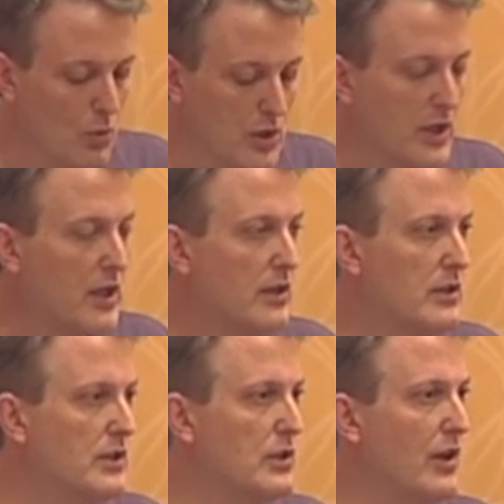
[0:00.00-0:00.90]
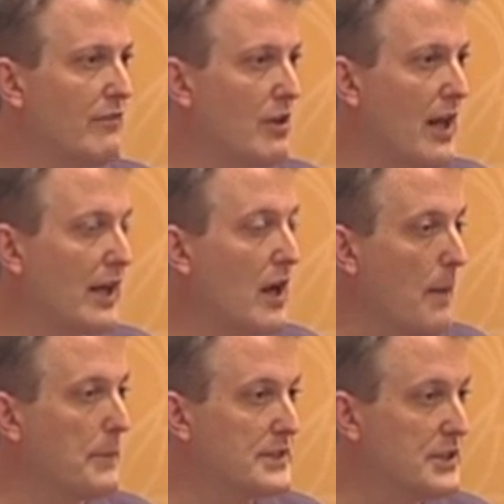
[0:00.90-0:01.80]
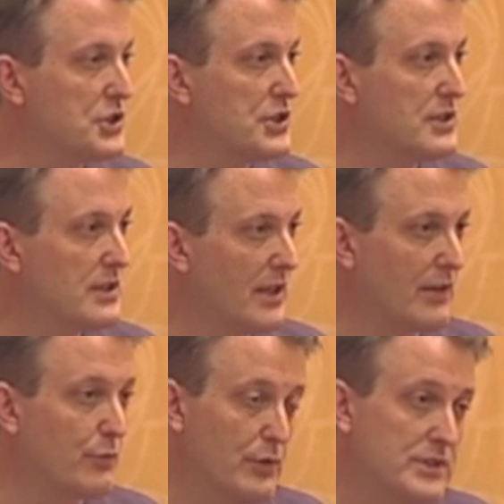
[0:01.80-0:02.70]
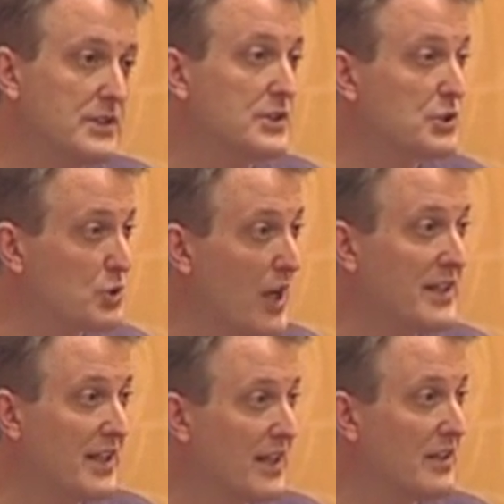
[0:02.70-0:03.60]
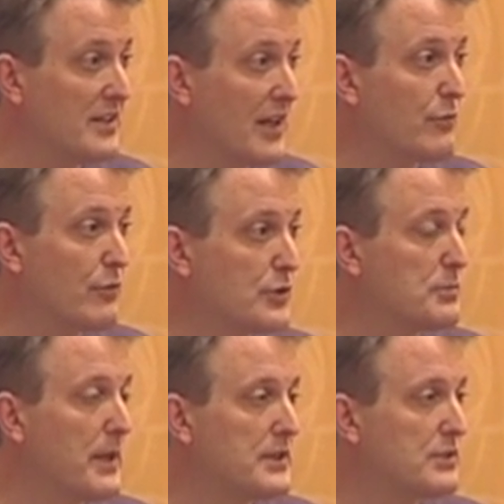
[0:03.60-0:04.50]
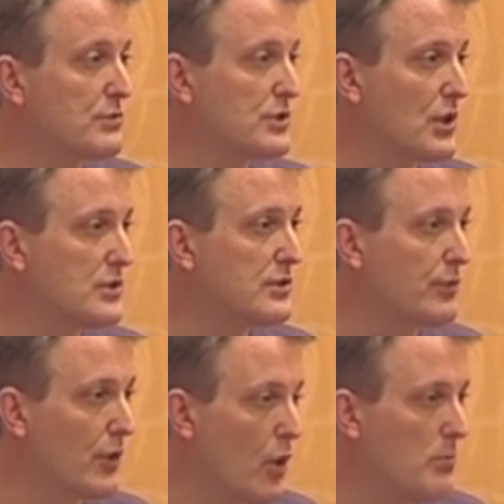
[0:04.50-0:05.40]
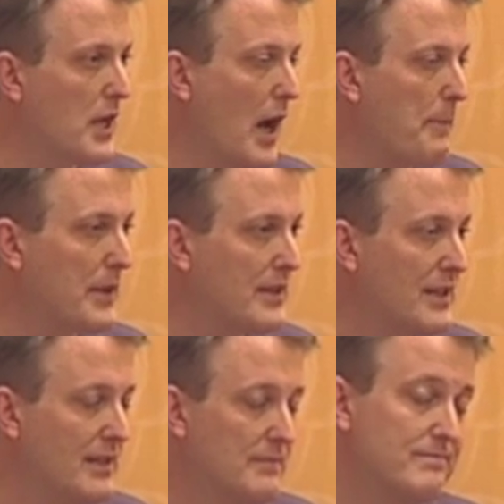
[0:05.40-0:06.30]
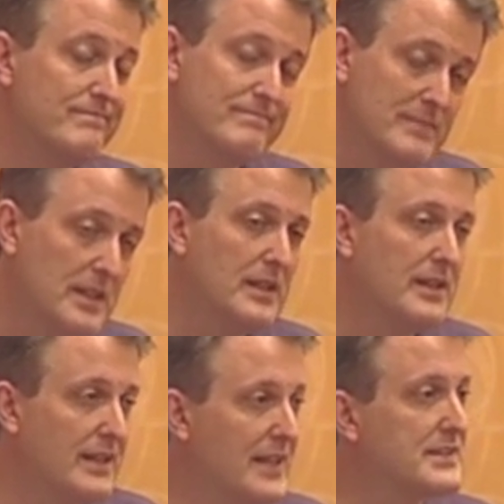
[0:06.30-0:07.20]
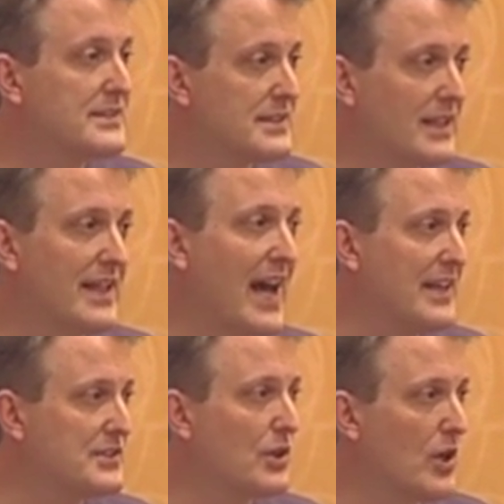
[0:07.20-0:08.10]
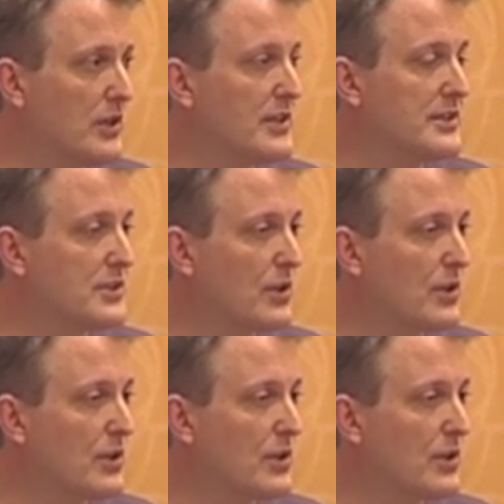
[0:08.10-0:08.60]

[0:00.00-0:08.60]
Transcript: work. You have a lot of competition. Like, for instance, trying to get on that first page of results for homeopathy, that's, that is a hard nut to